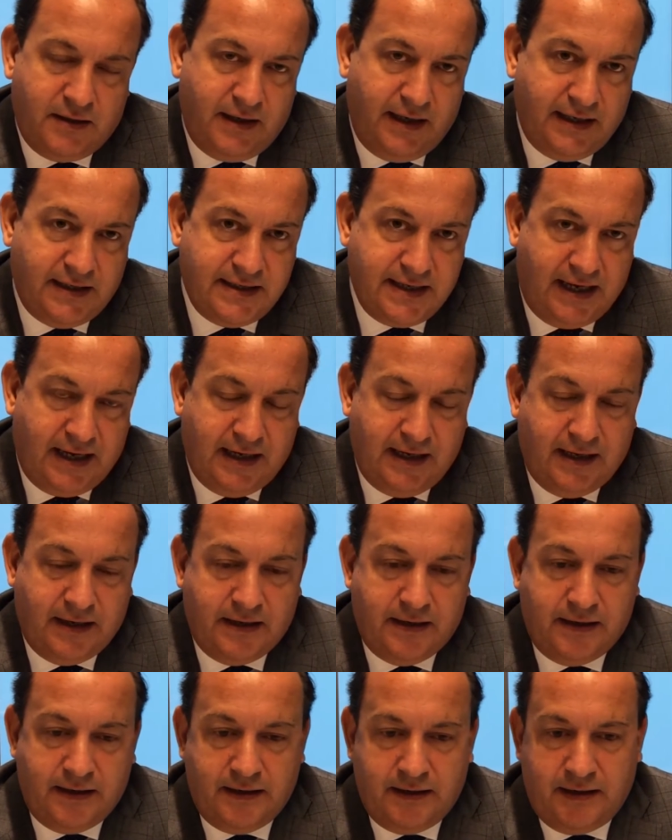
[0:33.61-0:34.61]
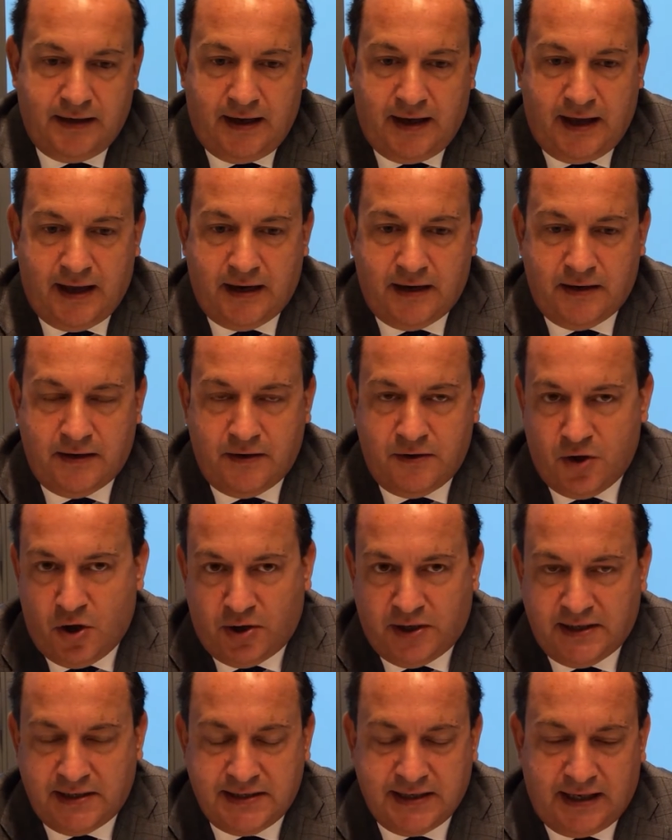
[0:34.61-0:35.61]
Italian and
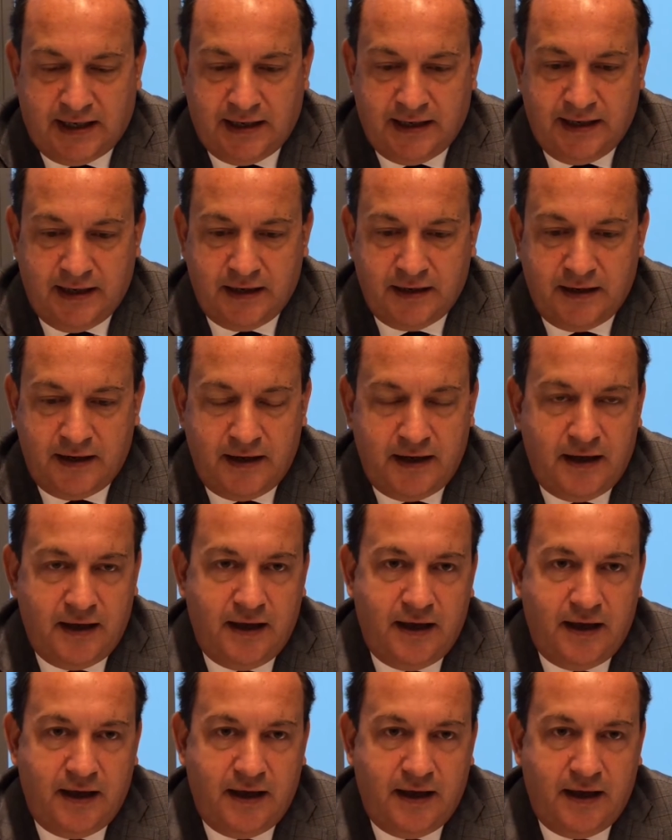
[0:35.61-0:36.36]
non-Italian,